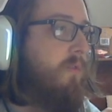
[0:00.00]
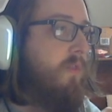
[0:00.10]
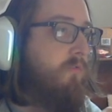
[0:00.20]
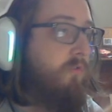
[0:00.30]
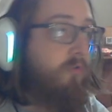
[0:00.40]

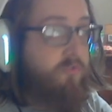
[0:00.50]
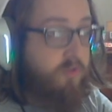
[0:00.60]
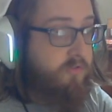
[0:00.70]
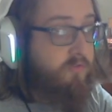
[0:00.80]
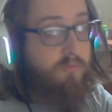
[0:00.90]
These are
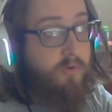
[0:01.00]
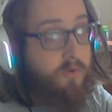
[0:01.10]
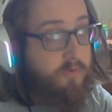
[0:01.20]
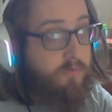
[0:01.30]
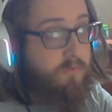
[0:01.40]
just
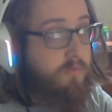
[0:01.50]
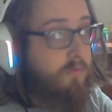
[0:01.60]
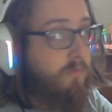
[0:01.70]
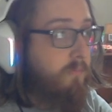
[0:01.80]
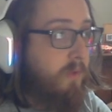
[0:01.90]
rooks,
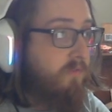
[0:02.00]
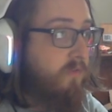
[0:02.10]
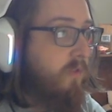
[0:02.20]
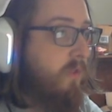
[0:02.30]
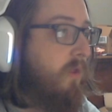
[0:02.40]

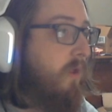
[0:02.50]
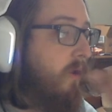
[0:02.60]
basically.